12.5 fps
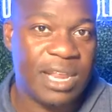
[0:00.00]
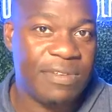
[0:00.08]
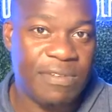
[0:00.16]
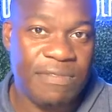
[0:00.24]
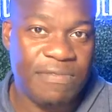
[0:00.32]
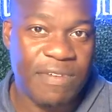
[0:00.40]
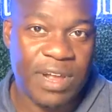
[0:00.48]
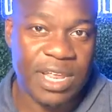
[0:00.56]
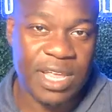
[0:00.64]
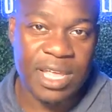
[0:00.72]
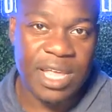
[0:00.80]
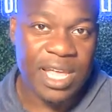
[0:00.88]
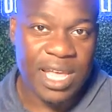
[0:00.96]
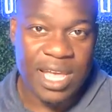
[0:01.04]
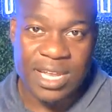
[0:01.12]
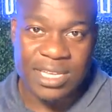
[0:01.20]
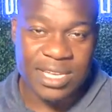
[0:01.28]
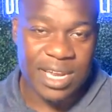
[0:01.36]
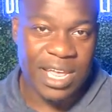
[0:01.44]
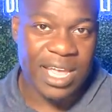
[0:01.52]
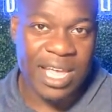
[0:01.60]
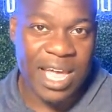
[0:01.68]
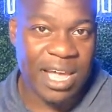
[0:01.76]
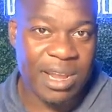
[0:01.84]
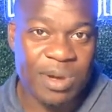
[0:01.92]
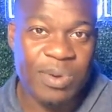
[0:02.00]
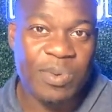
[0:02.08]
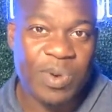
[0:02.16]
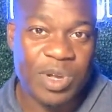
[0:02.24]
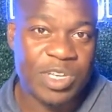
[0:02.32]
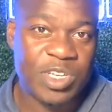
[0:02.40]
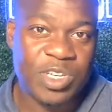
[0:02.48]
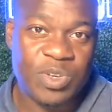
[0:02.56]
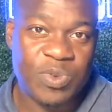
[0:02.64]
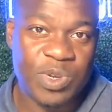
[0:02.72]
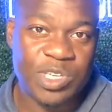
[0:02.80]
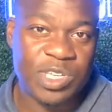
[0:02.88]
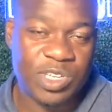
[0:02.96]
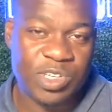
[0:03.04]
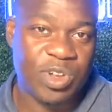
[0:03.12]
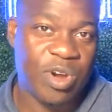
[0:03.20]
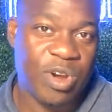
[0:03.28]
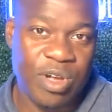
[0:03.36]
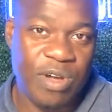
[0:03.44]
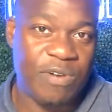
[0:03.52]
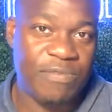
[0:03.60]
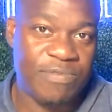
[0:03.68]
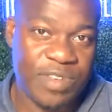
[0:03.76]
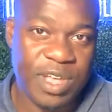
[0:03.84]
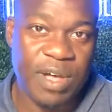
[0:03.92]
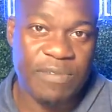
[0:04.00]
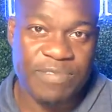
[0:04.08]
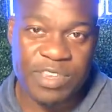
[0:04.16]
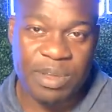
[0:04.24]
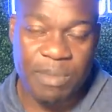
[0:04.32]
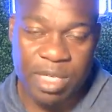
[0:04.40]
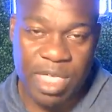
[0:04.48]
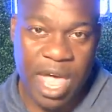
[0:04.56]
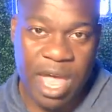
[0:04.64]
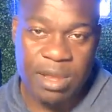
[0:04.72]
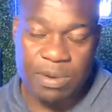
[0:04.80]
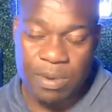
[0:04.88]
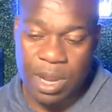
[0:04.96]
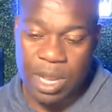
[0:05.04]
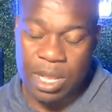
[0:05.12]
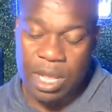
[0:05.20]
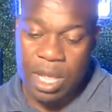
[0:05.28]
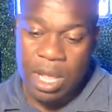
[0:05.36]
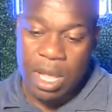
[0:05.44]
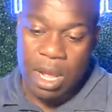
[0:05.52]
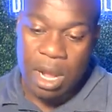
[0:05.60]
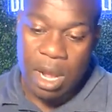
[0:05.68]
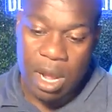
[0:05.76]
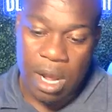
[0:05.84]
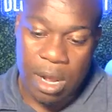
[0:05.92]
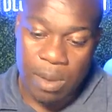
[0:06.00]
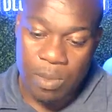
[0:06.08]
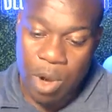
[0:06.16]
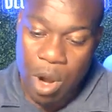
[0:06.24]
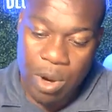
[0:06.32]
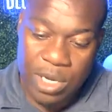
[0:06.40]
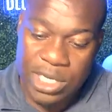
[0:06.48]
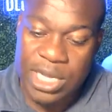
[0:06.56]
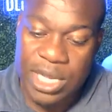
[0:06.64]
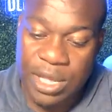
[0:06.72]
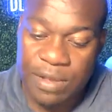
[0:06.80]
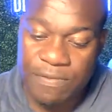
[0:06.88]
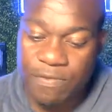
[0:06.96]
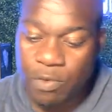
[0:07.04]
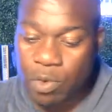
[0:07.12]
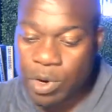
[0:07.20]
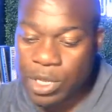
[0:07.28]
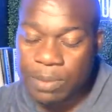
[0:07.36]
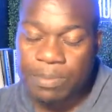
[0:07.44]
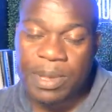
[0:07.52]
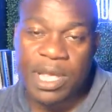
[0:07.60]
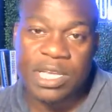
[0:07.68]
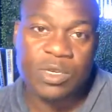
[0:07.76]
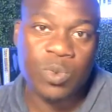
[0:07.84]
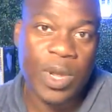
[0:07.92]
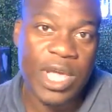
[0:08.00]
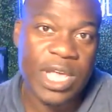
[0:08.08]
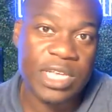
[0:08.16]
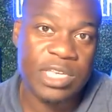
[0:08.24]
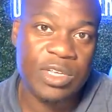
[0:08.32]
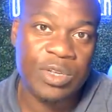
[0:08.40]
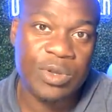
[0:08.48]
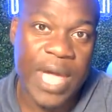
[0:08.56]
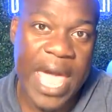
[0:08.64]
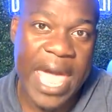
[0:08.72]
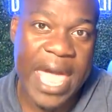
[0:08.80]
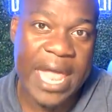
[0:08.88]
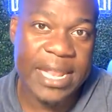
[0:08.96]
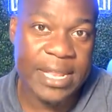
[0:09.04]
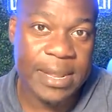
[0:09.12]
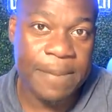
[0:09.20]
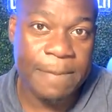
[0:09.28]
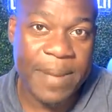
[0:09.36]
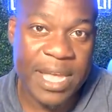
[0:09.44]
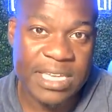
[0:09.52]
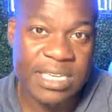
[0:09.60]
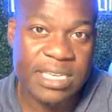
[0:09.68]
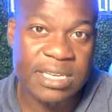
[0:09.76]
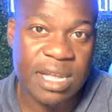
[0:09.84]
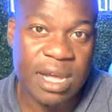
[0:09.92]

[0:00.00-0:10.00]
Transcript: even funny. And today kind of was the start of some of that, right? We're always looking for the best ways to add the best